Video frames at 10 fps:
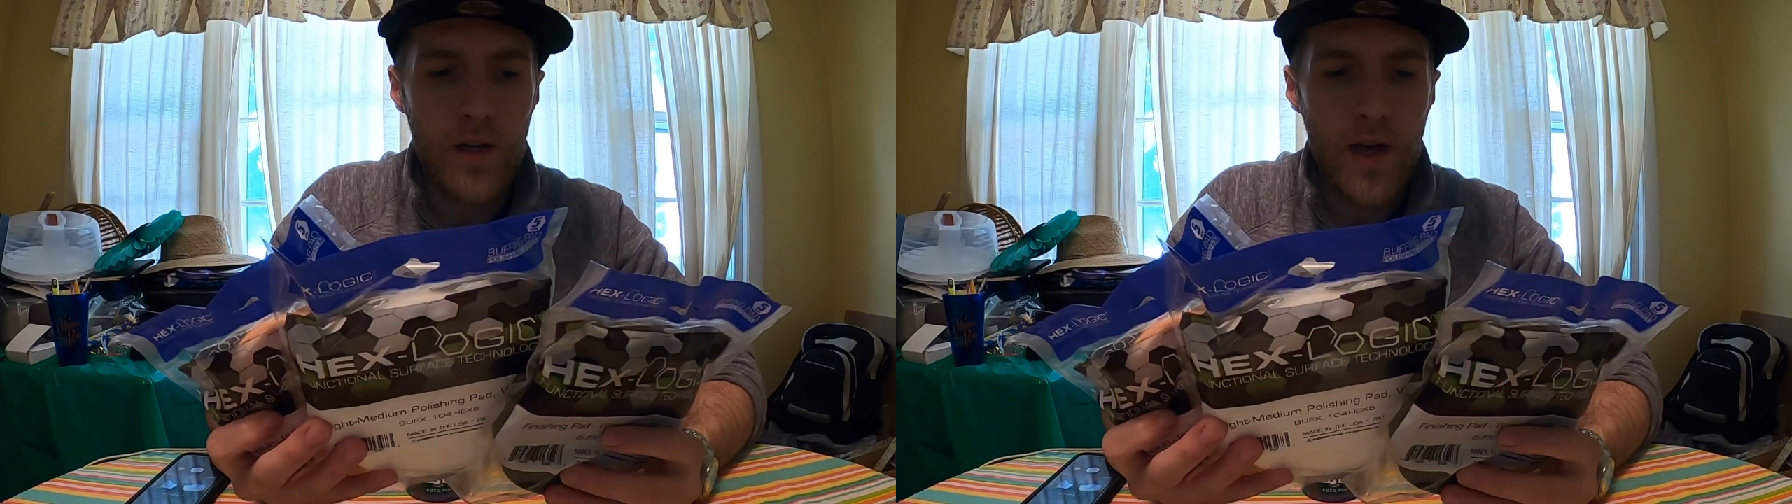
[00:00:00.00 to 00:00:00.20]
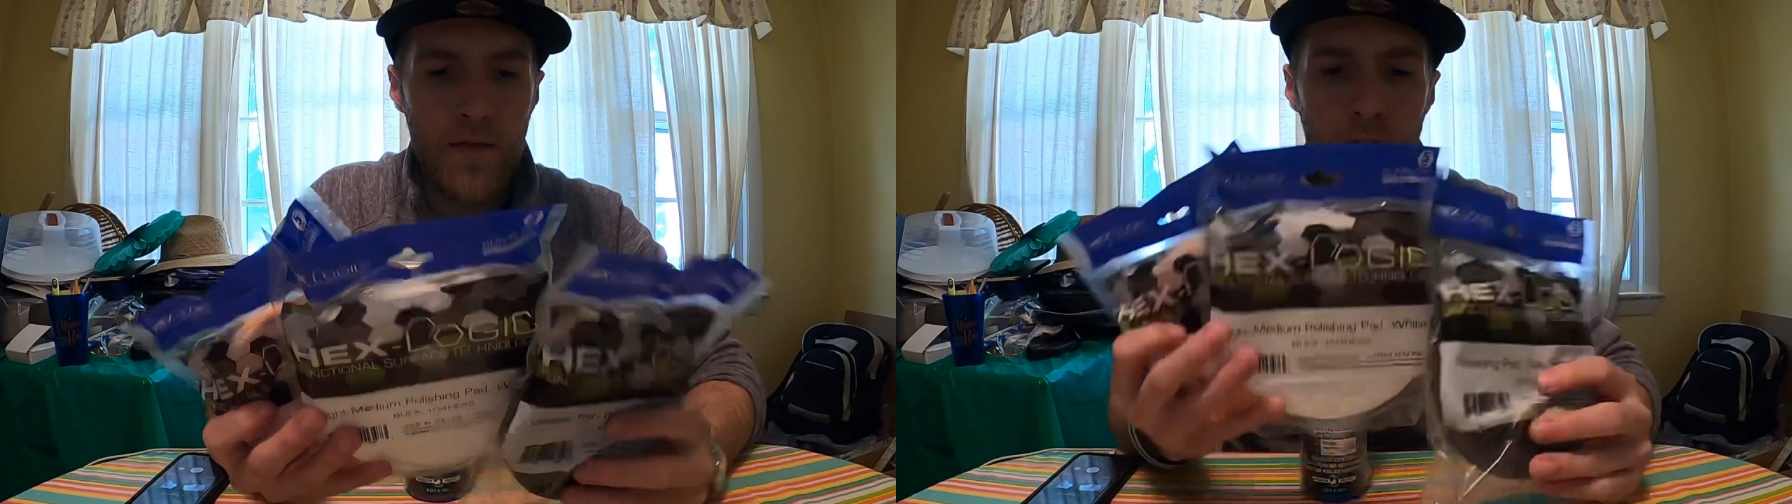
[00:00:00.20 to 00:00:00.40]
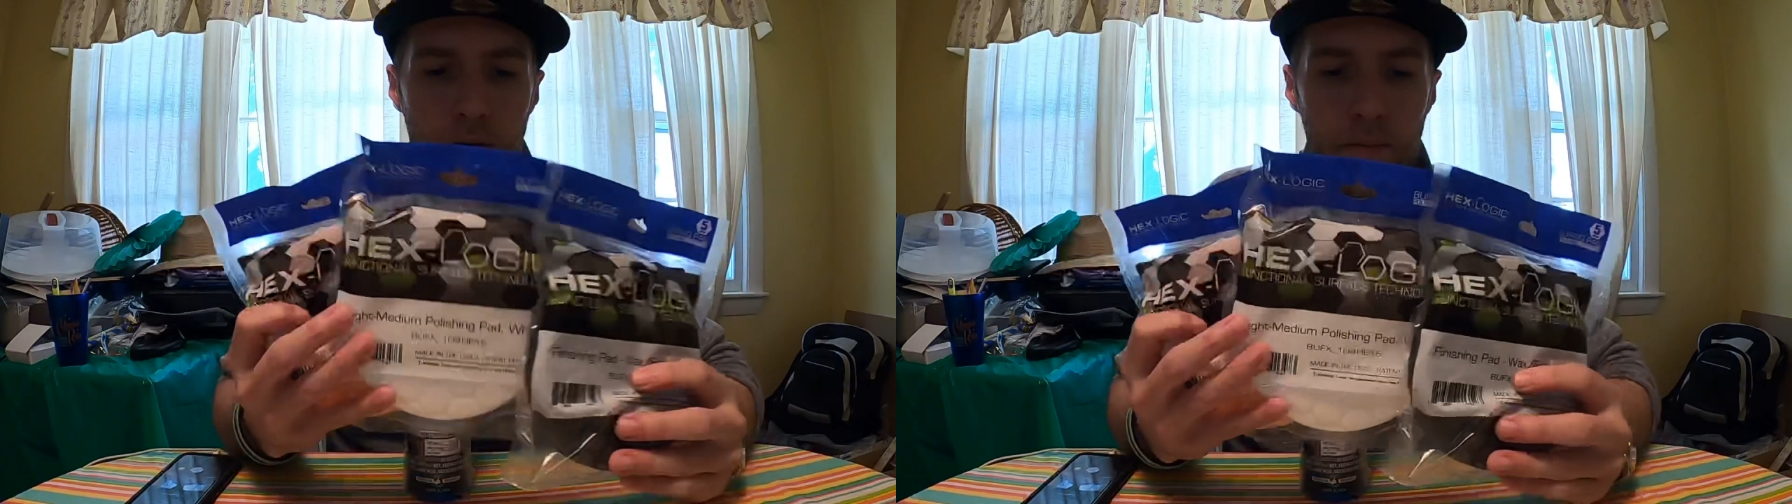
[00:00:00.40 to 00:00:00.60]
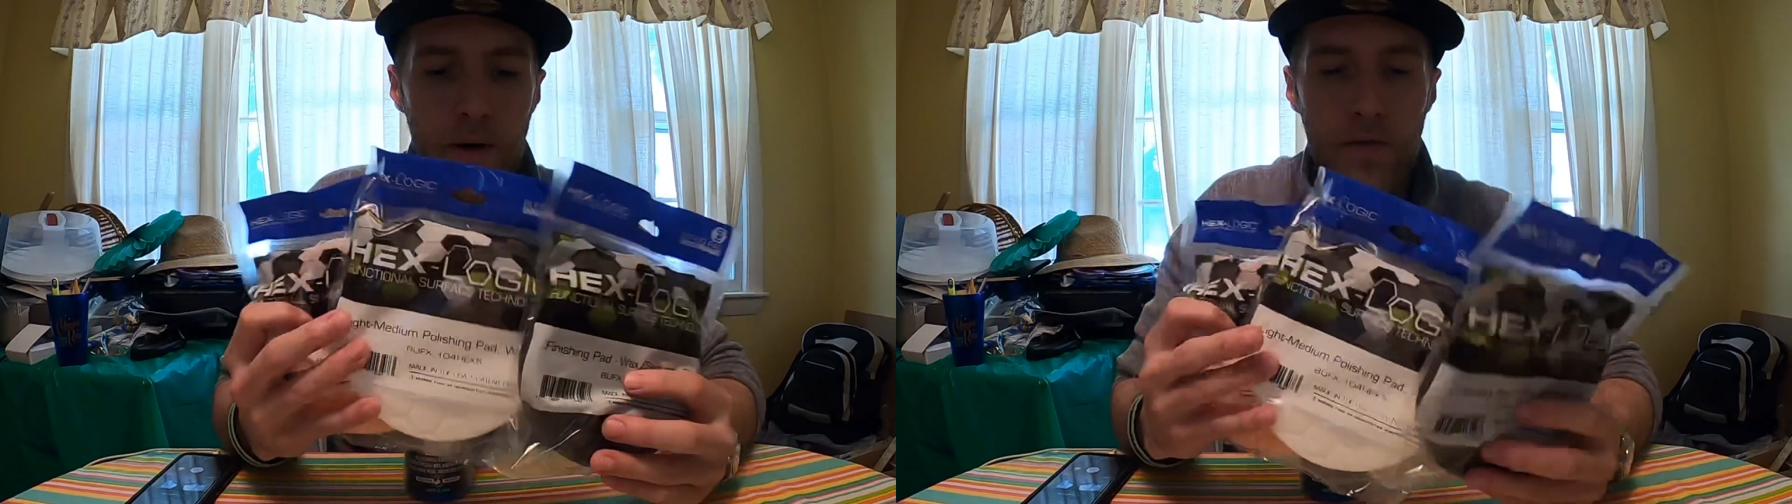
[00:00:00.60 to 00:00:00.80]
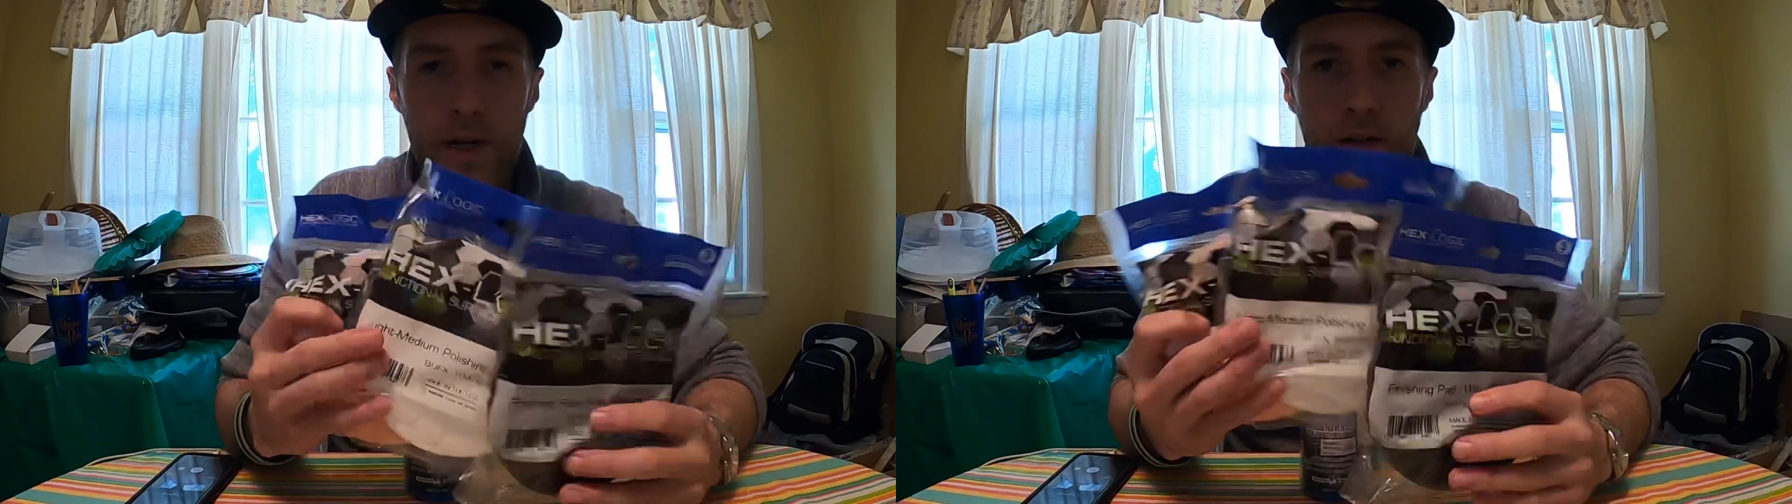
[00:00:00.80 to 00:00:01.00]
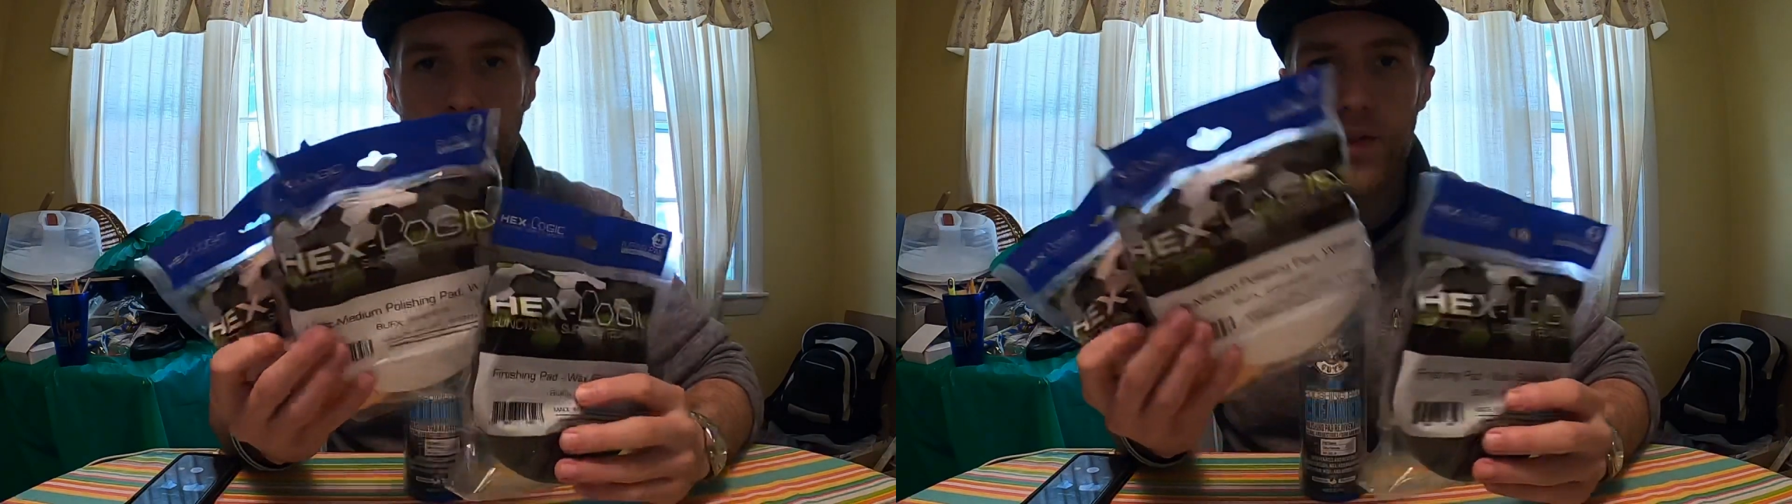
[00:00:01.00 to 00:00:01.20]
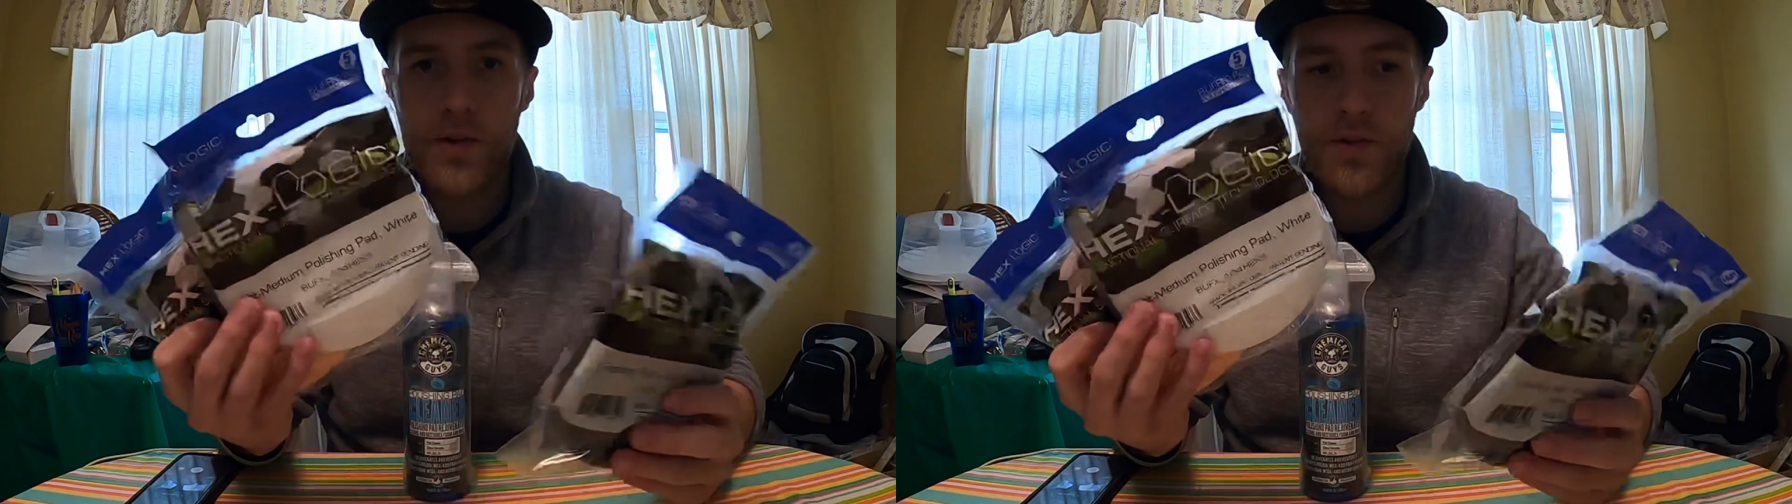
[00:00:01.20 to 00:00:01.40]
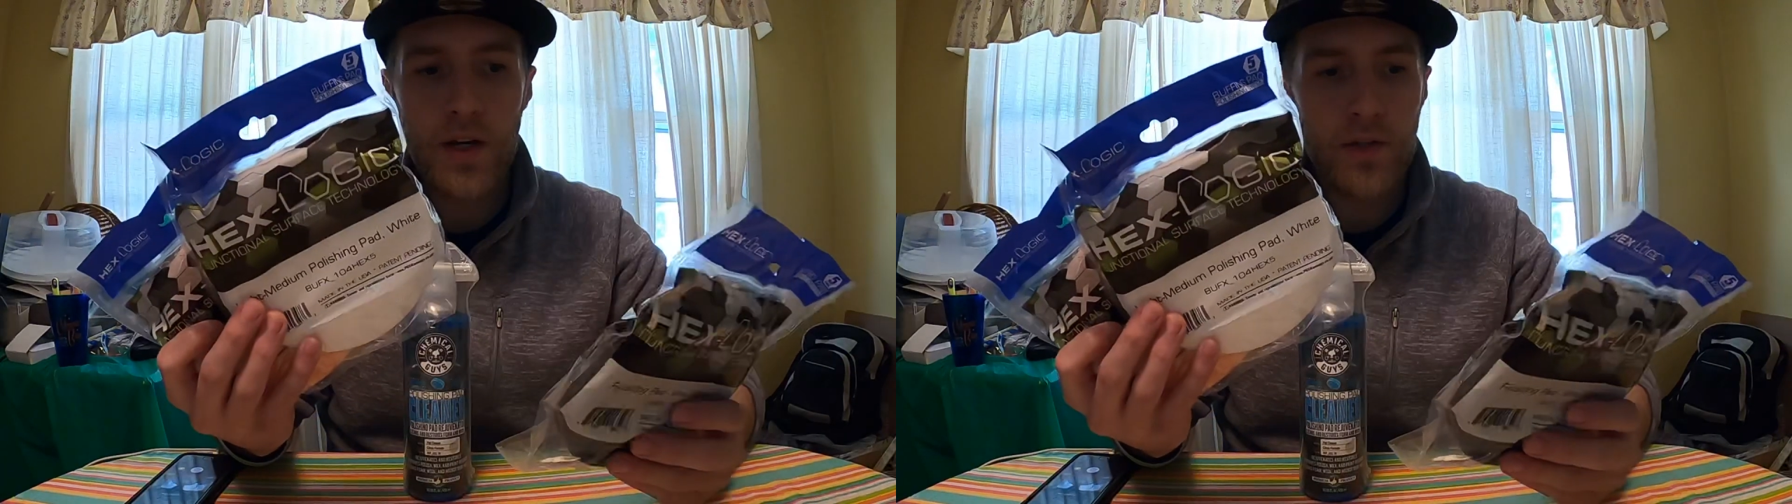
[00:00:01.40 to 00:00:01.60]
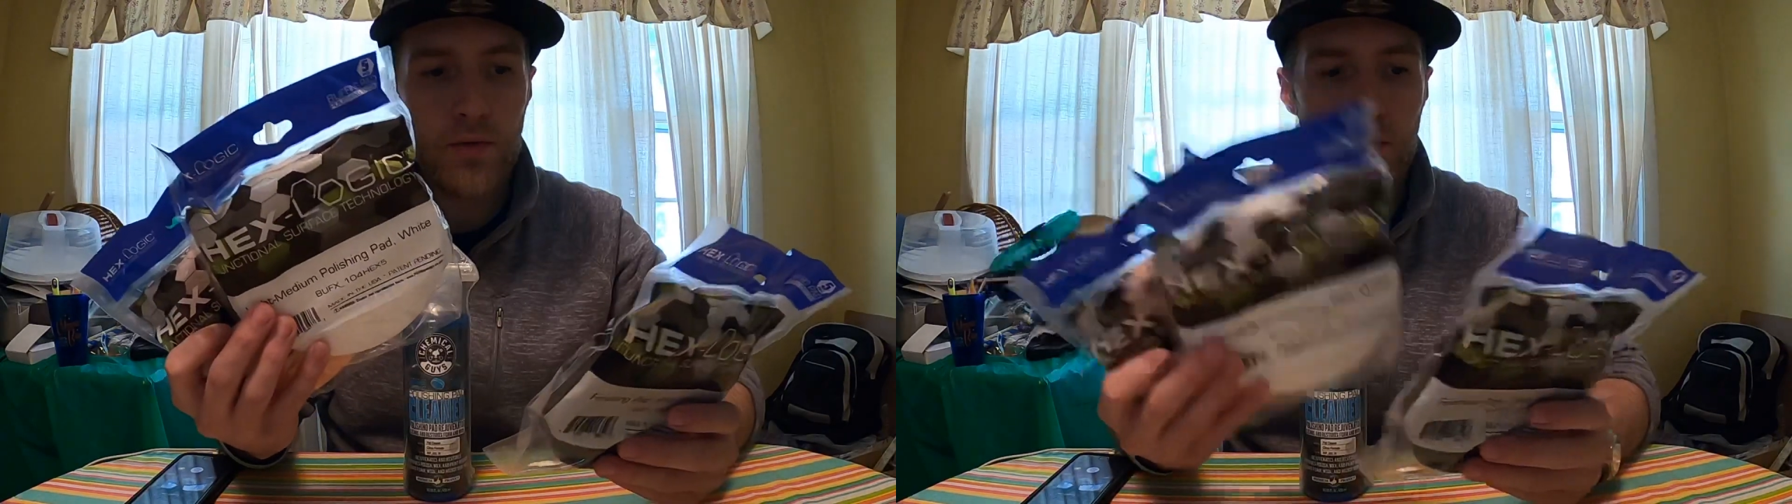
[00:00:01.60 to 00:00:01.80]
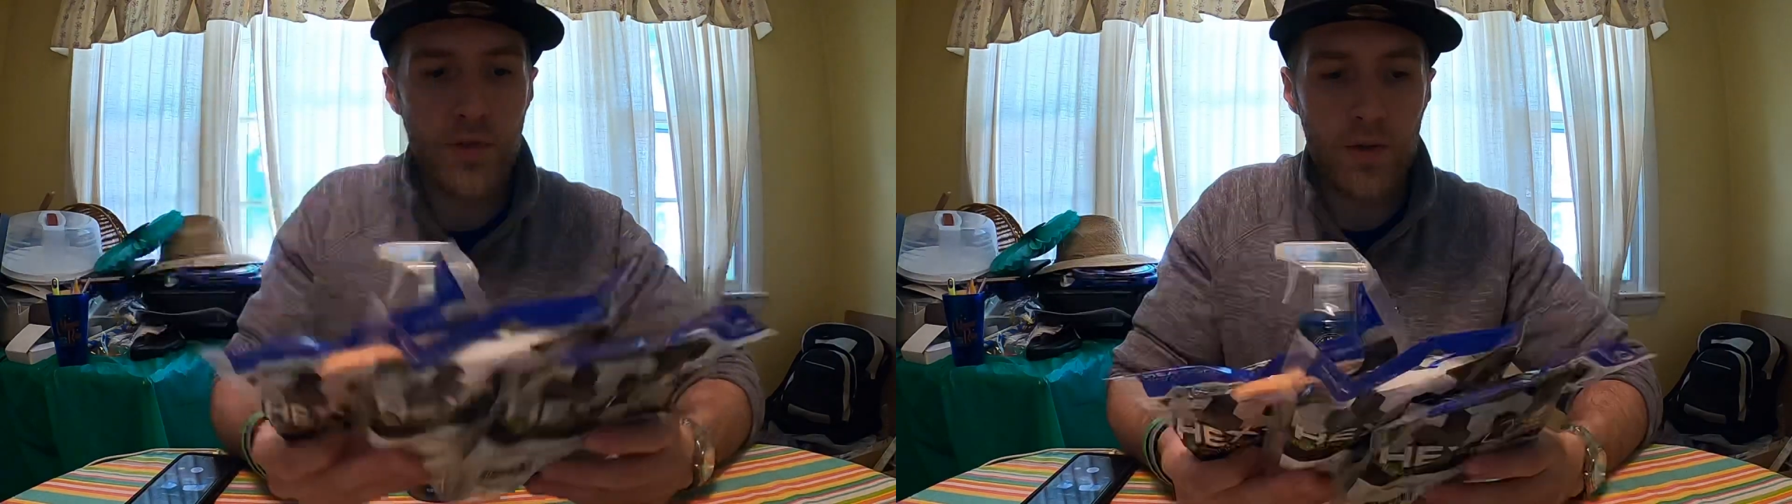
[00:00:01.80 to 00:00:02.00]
have a buffer downstairs that I use.